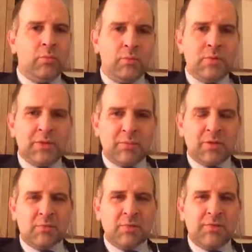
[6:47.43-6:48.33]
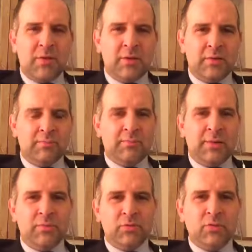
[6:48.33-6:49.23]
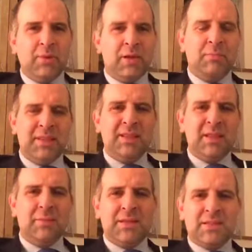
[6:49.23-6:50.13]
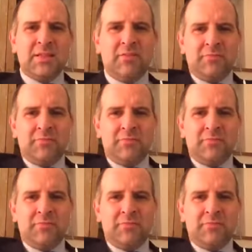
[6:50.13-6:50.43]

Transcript: sometimes you find that people do make a big deal about stuff,